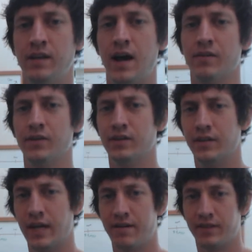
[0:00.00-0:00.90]
not
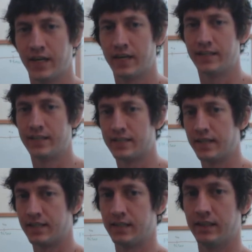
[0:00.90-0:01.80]
really having any
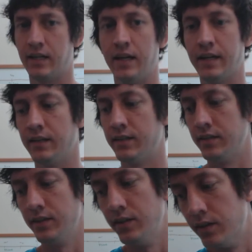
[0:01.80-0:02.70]
success online
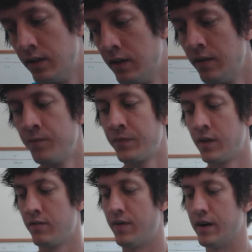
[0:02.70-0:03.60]
to
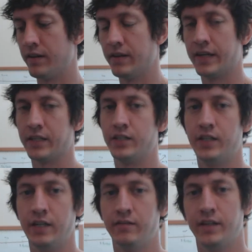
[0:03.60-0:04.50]
finally like
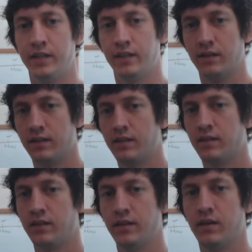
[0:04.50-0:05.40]
achieving,
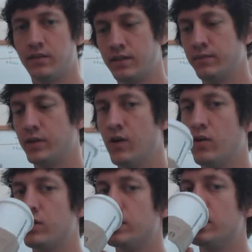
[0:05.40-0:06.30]
some
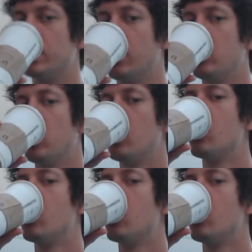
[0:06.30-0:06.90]
goals and stuff.